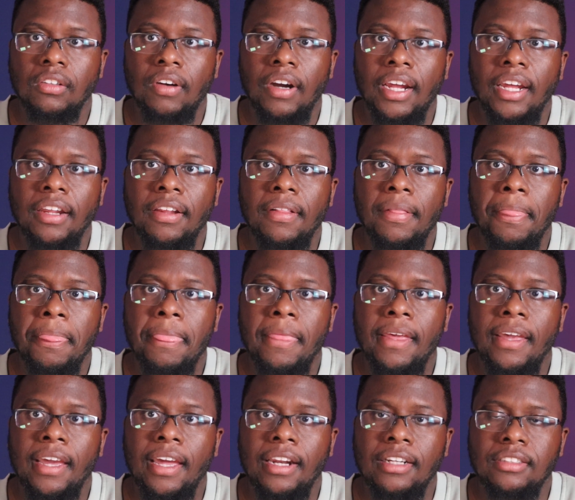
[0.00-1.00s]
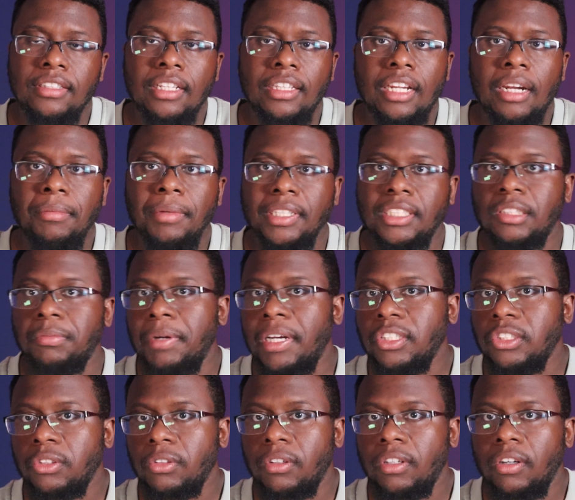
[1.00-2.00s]
right? And it's not that I'm like
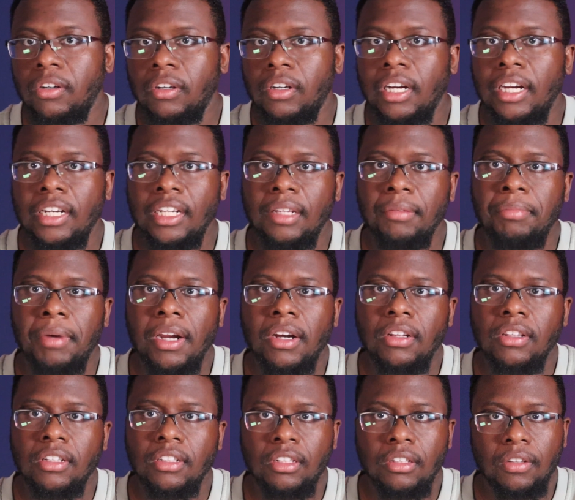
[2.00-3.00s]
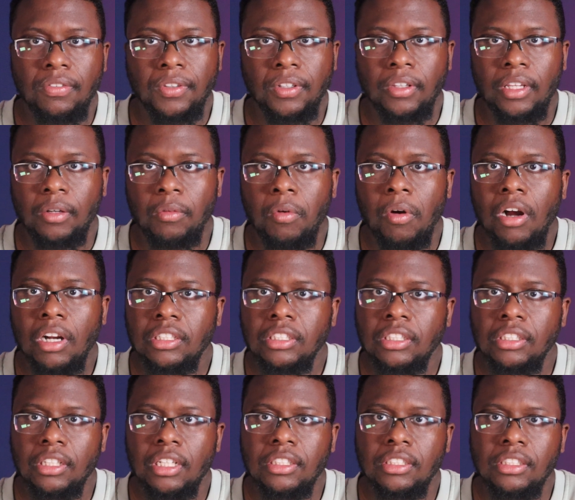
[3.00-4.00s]
special or any better than you if you're like
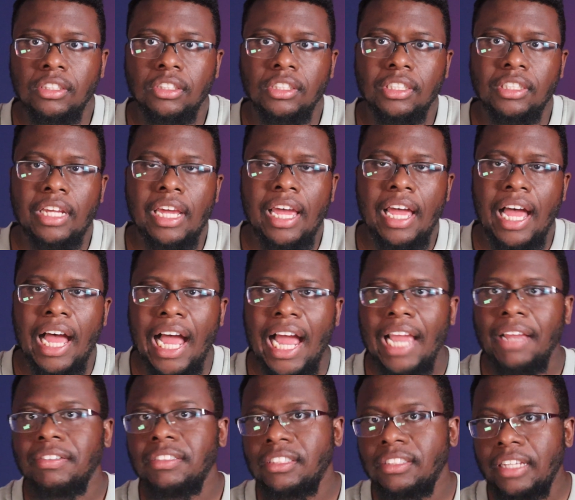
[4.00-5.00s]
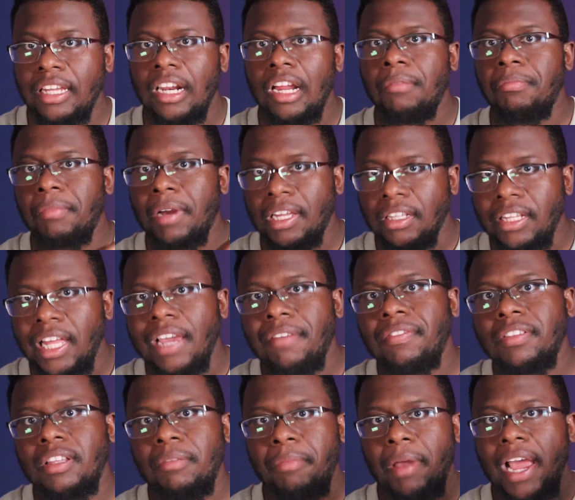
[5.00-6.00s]
watching this. It's just I've set up my
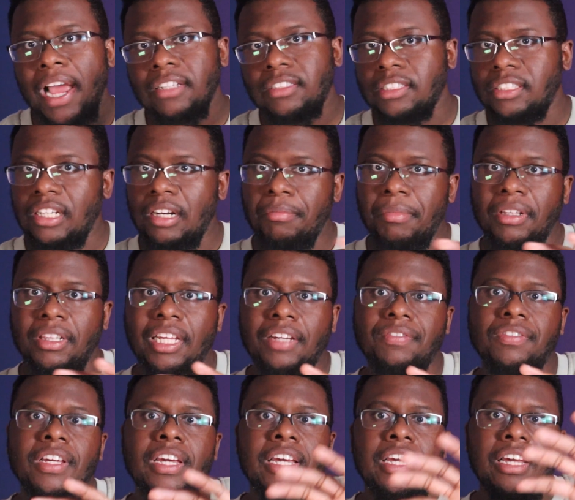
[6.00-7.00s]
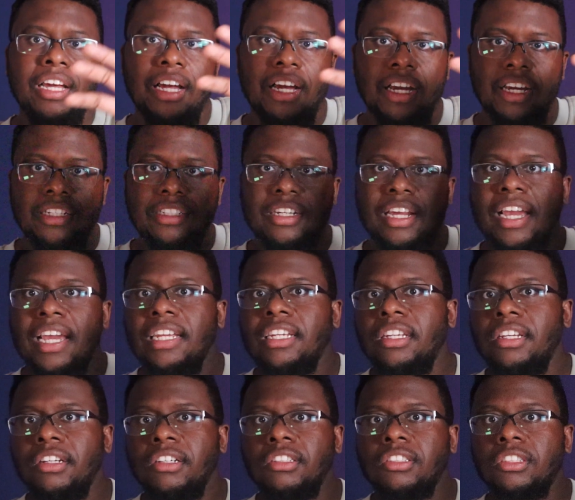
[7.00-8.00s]
life in the past. I set up my life 9
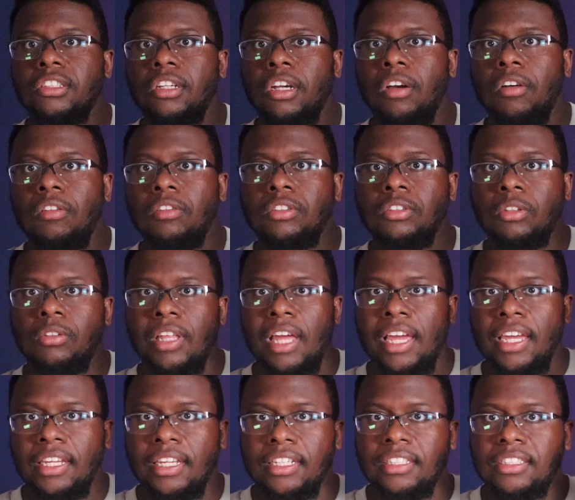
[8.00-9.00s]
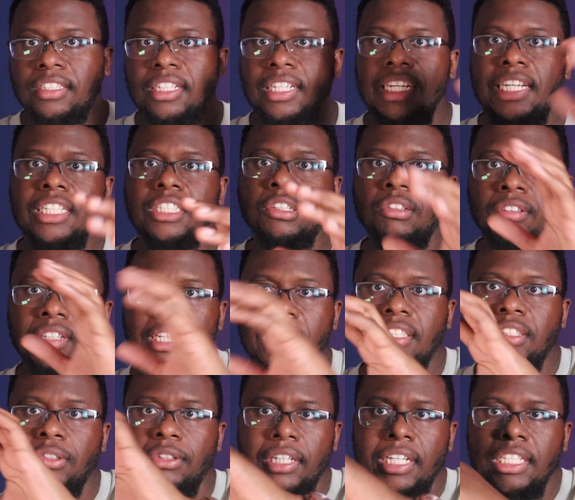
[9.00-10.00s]
years ago so that it gets easier and
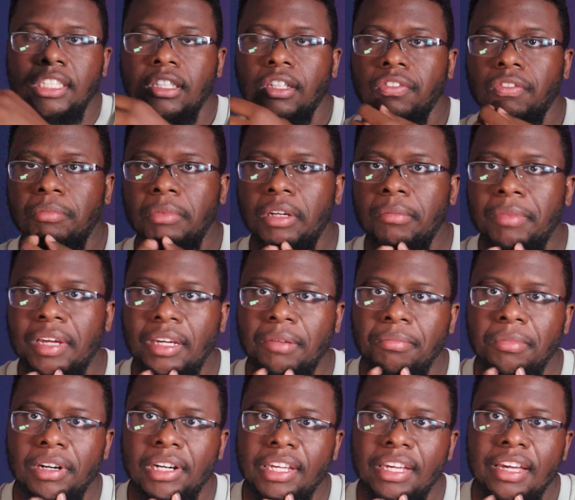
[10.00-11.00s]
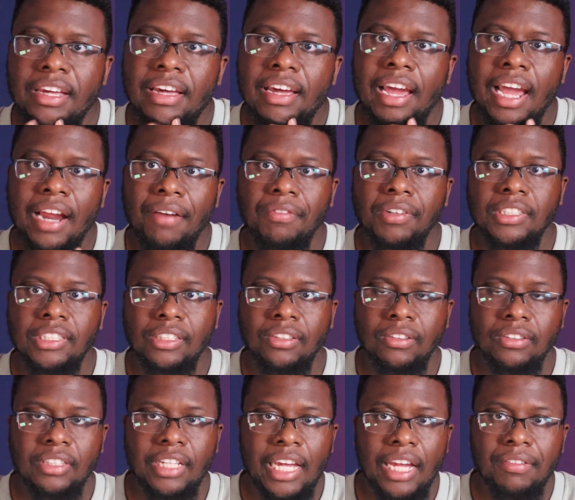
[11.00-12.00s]
easier and easier for me to make money every
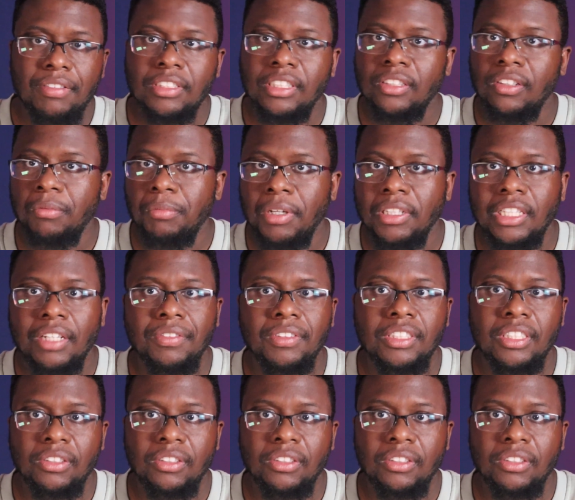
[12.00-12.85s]
single day, every single month, every